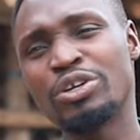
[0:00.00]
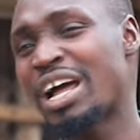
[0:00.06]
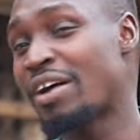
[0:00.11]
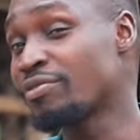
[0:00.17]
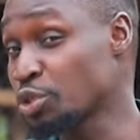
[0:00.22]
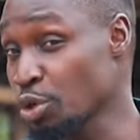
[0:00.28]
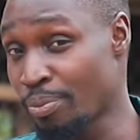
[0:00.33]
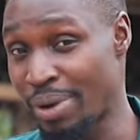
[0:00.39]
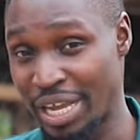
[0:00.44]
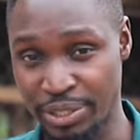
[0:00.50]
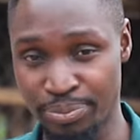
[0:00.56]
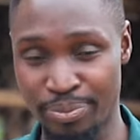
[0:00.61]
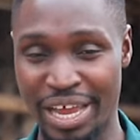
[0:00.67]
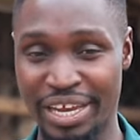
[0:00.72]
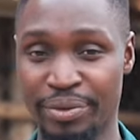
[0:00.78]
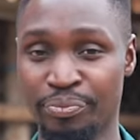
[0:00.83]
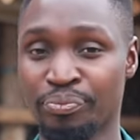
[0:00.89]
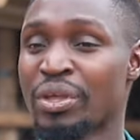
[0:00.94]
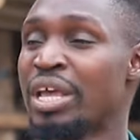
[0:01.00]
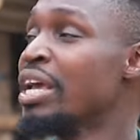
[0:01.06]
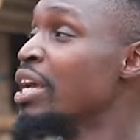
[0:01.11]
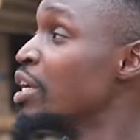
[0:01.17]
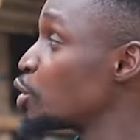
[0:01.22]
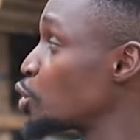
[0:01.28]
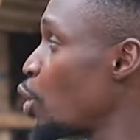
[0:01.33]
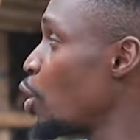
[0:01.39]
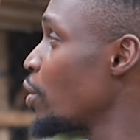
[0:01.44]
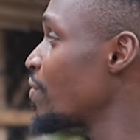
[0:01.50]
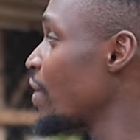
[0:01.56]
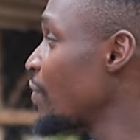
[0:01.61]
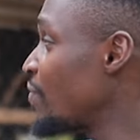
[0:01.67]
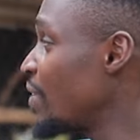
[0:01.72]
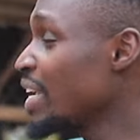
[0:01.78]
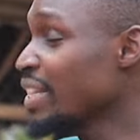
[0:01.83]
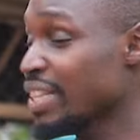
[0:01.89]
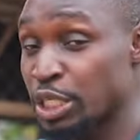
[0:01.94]
don't have so much money. So the
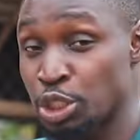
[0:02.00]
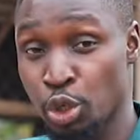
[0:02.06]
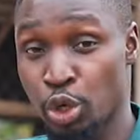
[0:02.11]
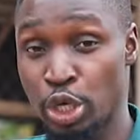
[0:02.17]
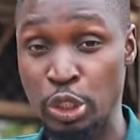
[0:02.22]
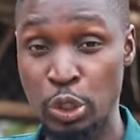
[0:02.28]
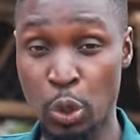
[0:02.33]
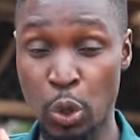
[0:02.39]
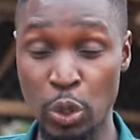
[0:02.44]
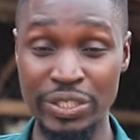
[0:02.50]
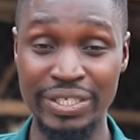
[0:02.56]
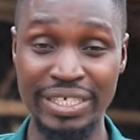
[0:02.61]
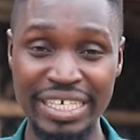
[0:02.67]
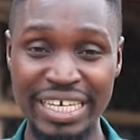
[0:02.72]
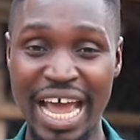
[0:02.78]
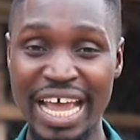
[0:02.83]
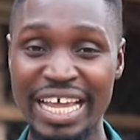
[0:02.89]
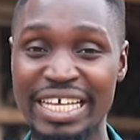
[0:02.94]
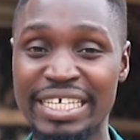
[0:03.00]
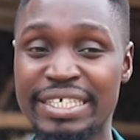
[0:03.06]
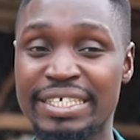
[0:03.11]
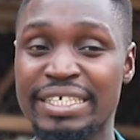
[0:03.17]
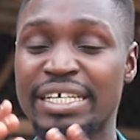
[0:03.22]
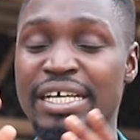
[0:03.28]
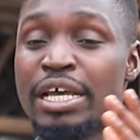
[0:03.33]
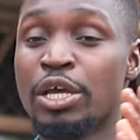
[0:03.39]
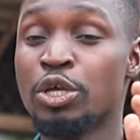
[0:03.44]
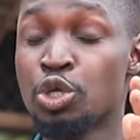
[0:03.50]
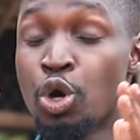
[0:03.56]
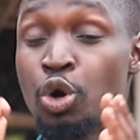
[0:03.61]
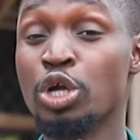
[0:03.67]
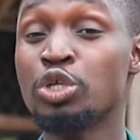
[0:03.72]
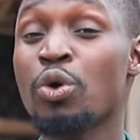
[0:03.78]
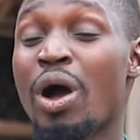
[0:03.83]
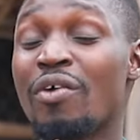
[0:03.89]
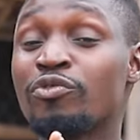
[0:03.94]
thing that you're going to consider is you're
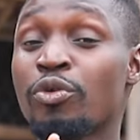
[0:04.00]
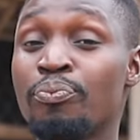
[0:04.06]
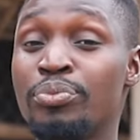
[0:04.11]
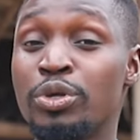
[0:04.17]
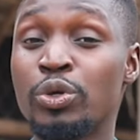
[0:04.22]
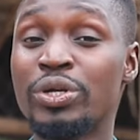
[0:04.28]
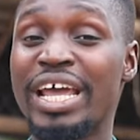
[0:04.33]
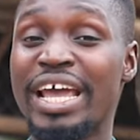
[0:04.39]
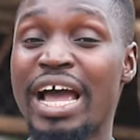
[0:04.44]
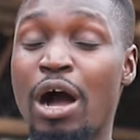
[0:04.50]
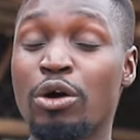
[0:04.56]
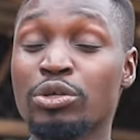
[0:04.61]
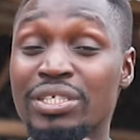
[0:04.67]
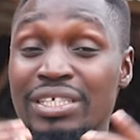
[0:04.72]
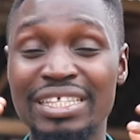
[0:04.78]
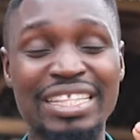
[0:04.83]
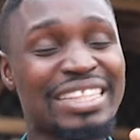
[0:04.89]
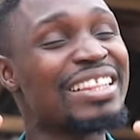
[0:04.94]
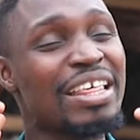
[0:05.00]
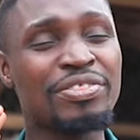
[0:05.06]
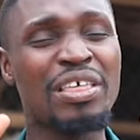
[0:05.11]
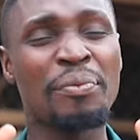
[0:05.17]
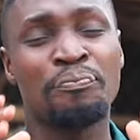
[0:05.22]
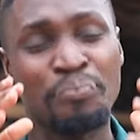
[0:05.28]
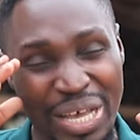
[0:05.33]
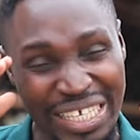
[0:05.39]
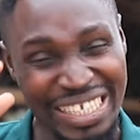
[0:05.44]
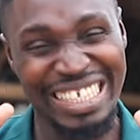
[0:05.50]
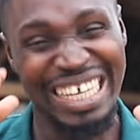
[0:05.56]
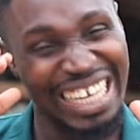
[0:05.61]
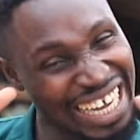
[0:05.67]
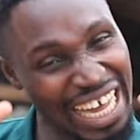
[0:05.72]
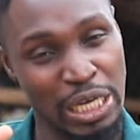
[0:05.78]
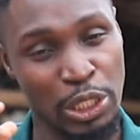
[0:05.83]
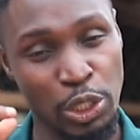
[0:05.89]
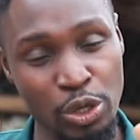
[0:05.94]
going to have to build a house. The
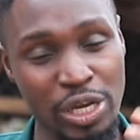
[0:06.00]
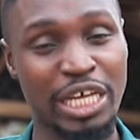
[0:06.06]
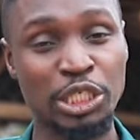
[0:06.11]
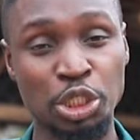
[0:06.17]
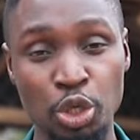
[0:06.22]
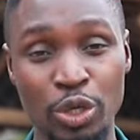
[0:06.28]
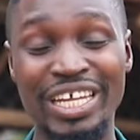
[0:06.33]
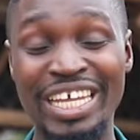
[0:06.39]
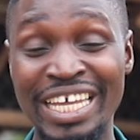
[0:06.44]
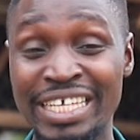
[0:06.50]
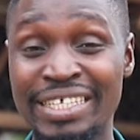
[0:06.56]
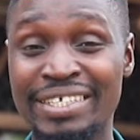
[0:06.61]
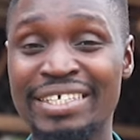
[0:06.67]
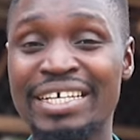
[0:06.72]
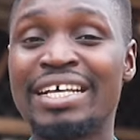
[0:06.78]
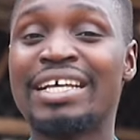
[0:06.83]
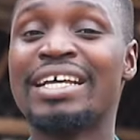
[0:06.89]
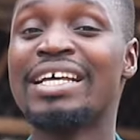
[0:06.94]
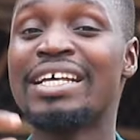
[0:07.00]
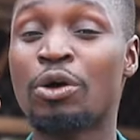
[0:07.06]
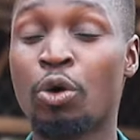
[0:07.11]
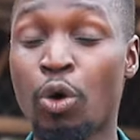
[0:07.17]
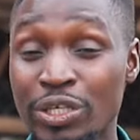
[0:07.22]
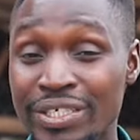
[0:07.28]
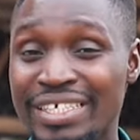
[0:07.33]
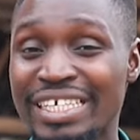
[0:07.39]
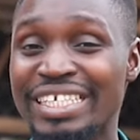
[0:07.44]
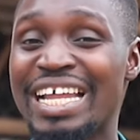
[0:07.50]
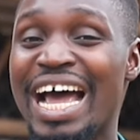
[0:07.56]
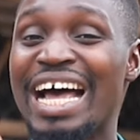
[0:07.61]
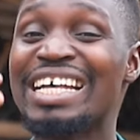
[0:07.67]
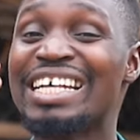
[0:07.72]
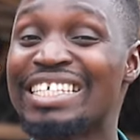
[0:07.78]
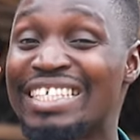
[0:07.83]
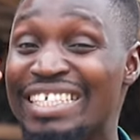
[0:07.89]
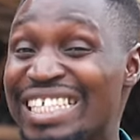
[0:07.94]
basic calculation is
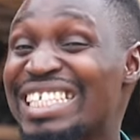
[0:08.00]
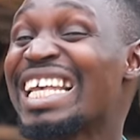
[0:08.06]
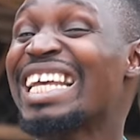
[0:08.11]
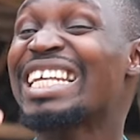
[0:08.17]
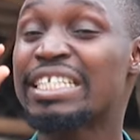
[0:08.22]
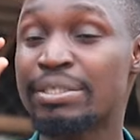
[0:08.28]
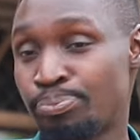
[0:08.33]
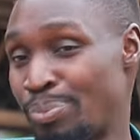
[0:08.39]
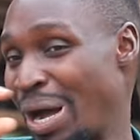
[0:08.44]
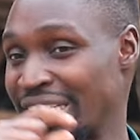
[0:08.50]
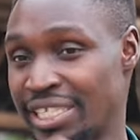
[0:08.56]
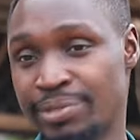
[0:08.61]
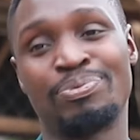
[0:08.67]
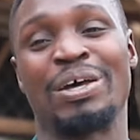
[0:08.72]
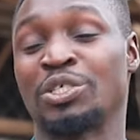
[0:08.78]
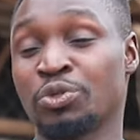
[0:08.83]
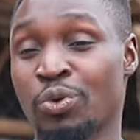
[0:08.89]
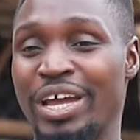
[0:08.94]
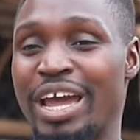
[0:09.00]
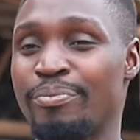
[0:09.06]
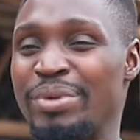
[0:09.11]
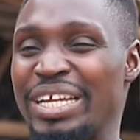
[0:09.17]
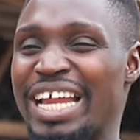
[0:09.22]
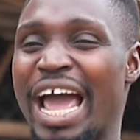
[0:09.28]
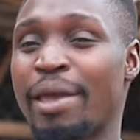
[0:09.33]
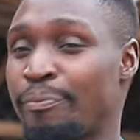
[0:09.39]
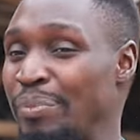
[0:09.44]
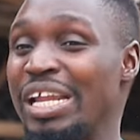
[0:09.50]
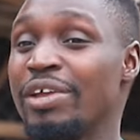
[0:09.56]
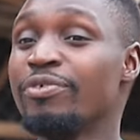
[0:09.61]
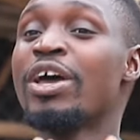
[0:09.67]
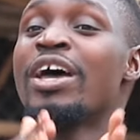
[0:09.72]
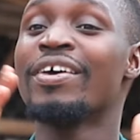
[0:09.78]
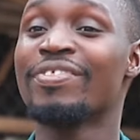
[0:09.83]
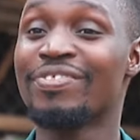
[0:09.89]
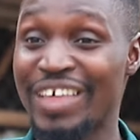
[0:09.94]
consider 6 birds per square meter. I believe
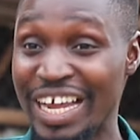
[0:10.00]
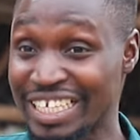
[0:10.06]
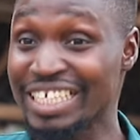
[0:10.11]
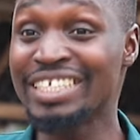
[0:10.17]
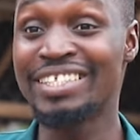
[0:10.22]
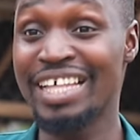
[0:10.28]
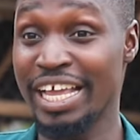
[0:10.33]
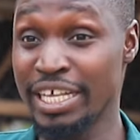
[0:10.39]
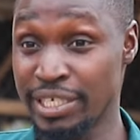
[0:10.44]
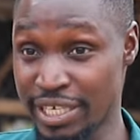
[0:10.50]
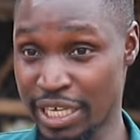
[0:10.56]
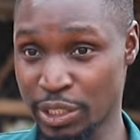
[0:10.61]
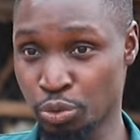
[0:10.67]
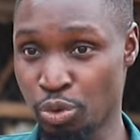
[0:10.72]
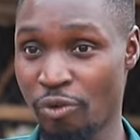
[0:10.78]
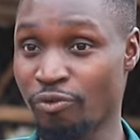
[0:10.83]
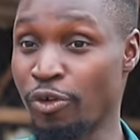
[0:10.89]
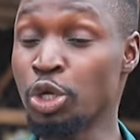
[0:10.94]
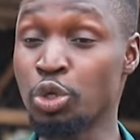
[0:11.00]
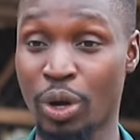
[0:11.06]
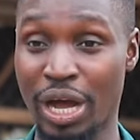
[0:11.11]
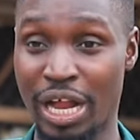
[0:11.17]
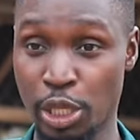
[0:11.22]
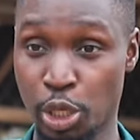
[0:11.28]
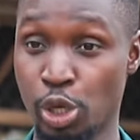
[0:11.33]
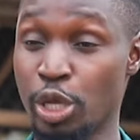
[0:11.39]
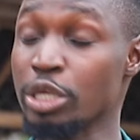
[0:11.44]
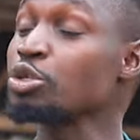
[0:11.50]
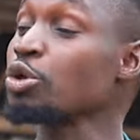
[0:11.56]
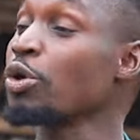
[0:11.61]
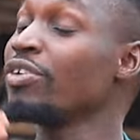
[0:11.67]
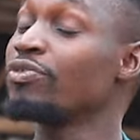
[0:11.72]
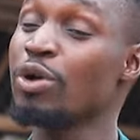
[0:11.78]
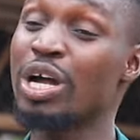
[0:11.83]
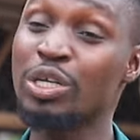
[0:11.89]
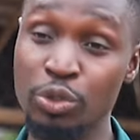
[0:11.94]
that is the easiest way for you to calculate. So
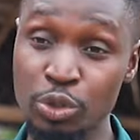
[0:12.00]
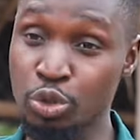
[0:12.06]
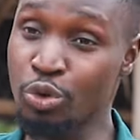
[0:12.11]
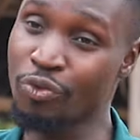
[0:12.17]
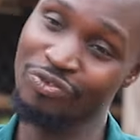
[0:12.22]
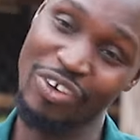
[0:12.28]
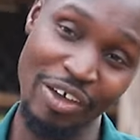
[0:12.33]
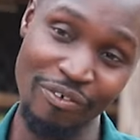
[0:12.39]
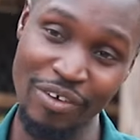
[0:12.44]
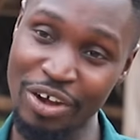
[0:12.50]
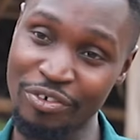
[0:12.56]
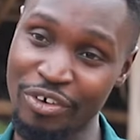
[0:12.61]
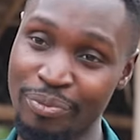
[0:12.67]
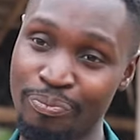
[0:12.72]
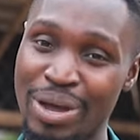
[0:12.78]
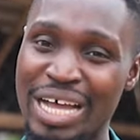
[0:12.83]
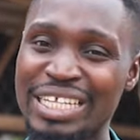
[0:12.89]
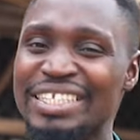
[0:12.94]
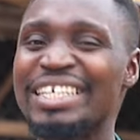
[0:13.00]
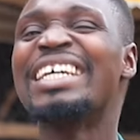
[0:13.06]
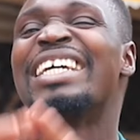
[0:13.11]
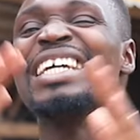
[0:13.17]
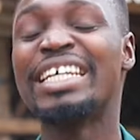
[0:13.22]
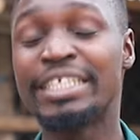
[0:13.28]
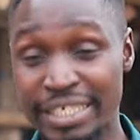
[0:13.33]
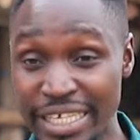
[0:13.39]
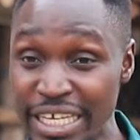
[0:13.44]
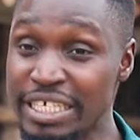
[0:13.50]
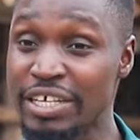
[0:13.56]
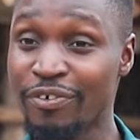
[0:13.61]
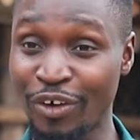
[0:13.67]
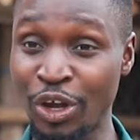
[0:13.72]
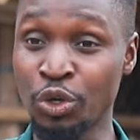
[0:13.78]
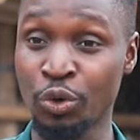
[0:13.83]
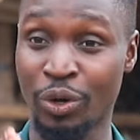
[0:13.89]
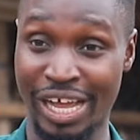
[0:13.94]
if you want to do 500 birds, it's easy
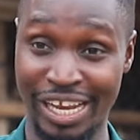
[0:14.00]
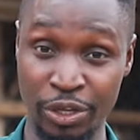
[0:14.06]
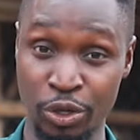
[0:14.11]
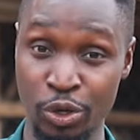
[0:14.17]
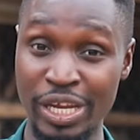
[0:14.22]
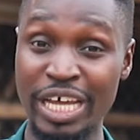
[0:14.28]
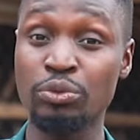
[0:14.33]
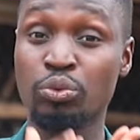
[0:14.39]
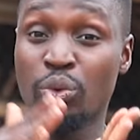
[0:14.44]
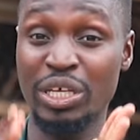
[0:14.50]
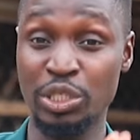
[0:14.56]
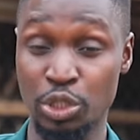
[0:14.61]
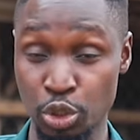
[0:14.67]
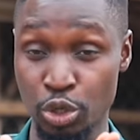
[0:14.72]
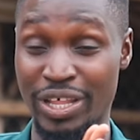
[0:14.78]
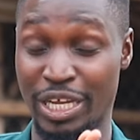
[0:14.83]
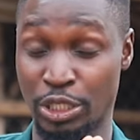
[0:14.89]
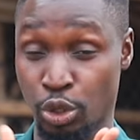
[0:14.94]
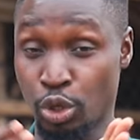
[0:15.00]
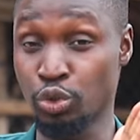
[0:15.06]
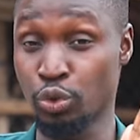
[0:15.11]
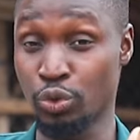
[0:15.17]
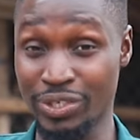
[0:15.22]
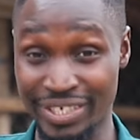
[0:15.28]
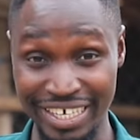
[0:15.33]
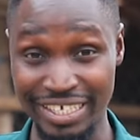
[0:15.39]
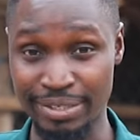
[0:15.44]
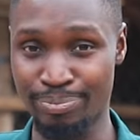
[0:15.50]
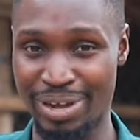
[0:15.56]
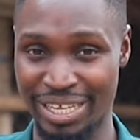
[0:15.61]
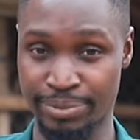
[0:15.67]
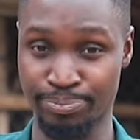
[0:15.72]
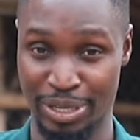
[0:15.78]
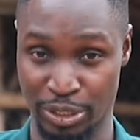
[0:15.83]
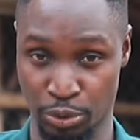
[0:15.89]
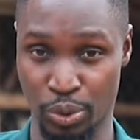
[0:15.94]
for you to calculate once you know that you're going to do 6
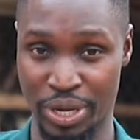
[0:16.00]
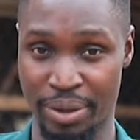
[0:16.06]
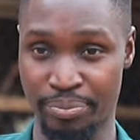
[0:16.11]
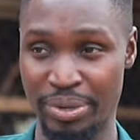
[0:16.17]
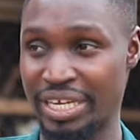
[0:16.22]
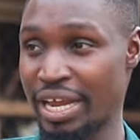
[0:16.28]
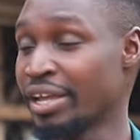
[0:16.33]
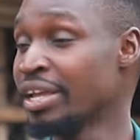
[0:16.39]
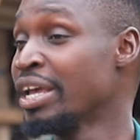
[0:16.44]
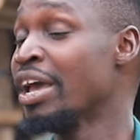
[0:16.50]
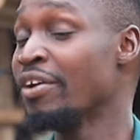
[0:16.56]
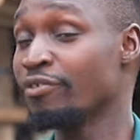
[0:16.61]
birds per square meter.